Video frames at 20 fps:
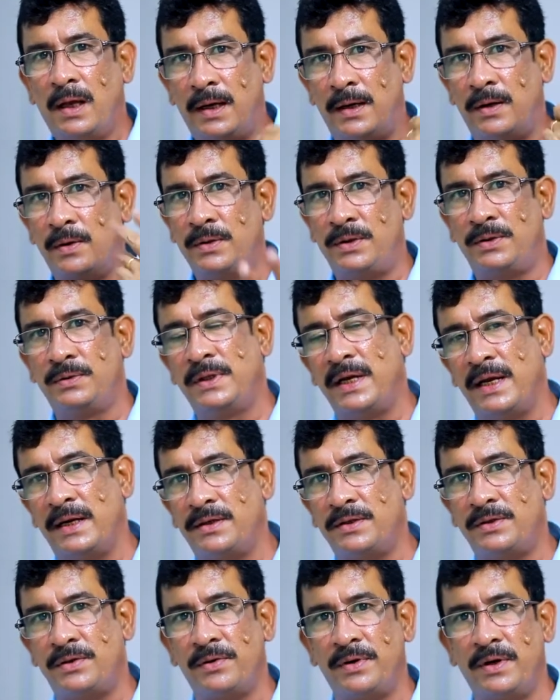Go to the
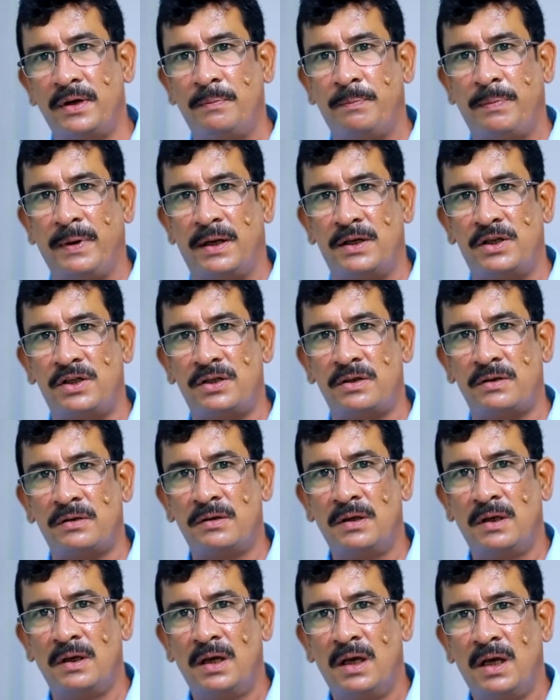editorial
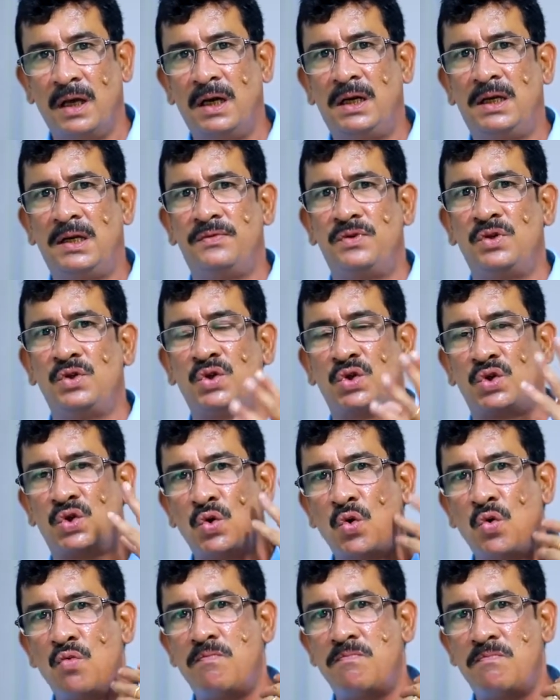page. It gives you
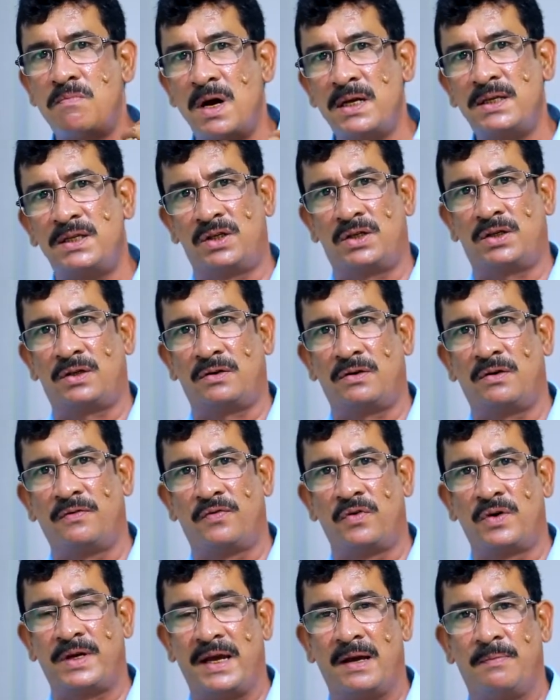so much of
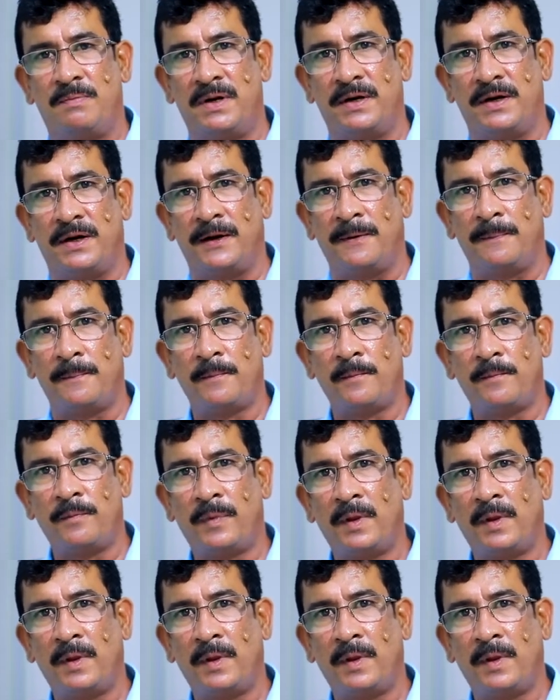vocabulary.